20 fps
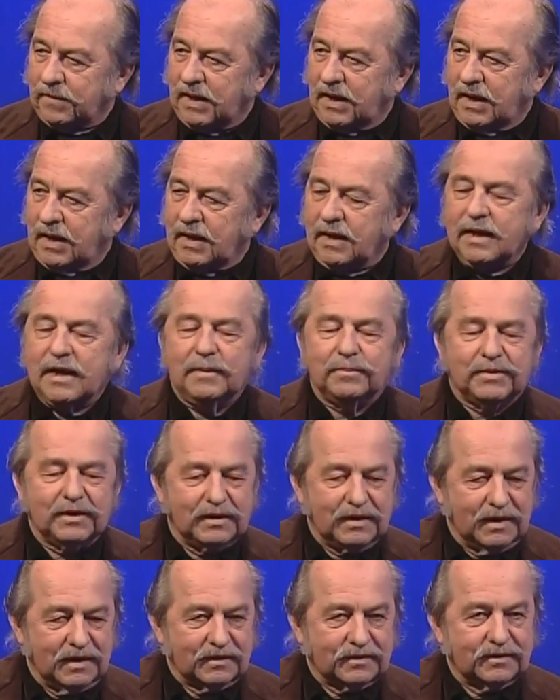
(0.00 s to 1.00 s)
Empty nest.
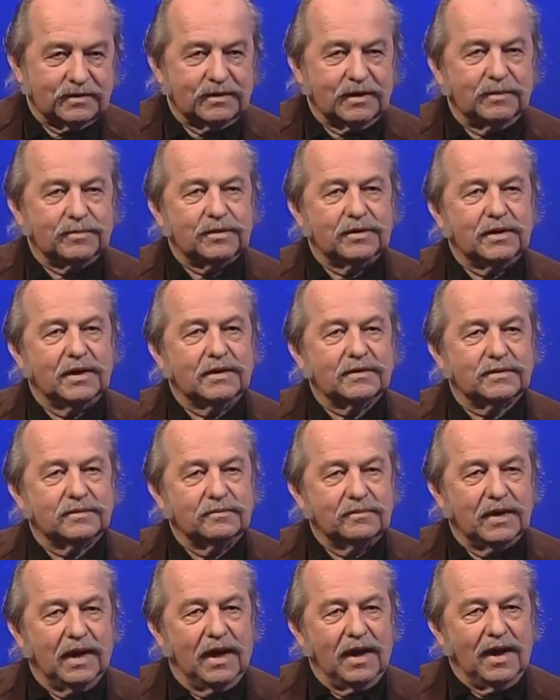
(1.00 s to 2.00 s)
Empty nest, empty
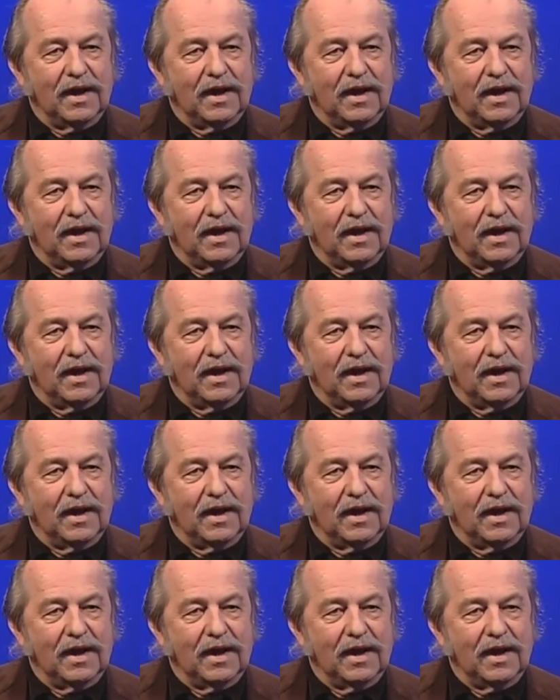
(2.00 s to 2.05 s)
nest,